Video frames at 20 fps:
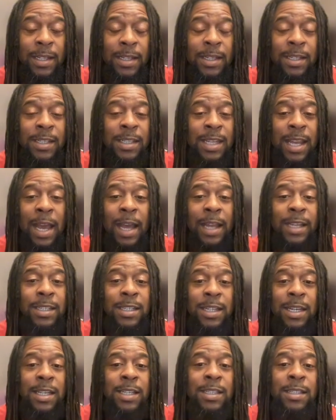does not
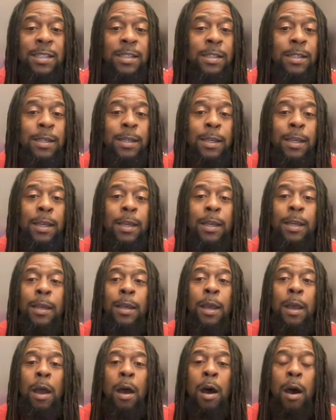just
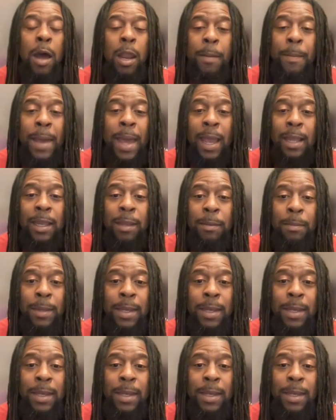automatically